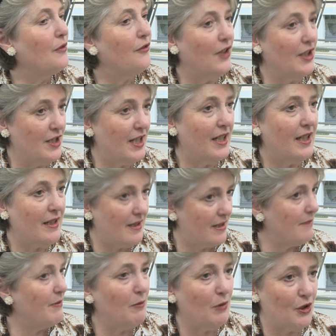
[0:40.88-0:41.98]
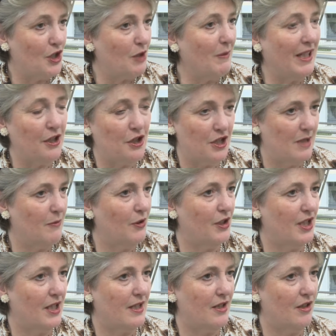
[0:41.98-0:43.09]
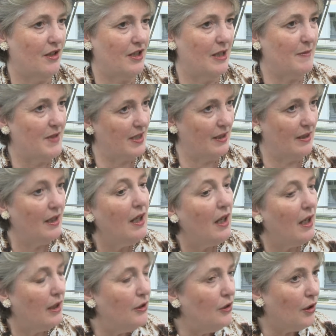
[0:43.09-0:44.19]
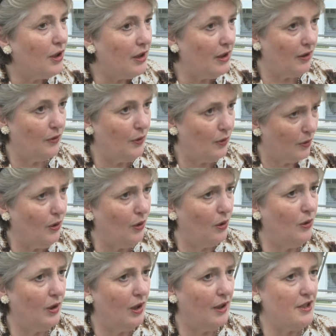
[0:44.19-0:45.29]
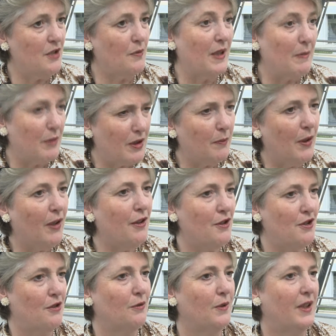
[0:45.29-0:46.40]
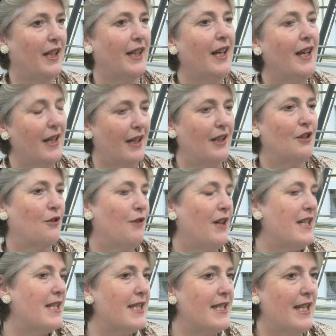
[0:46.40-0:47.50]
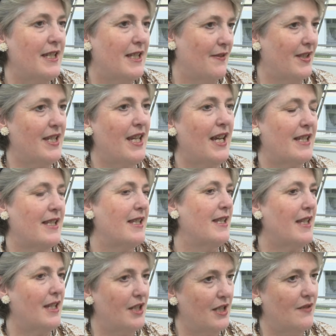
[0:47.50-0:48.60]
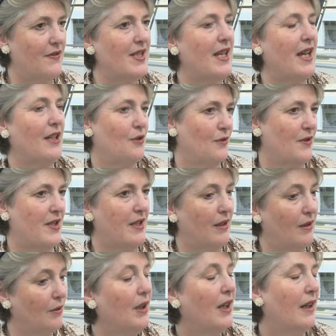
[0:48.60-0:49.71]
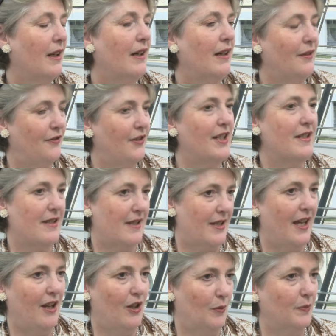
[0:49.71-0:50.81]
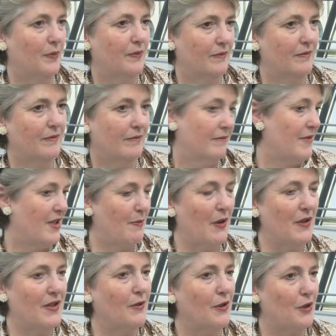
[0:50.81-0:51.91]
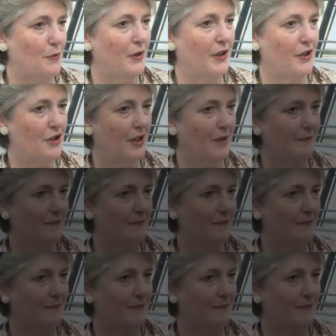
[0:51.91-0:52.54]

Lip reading: funding emerging managers, emerging startups in not a wholehearted way, but a partial way, and create incentives, tax incentives, and also funds to help sponsor entrepreneurship.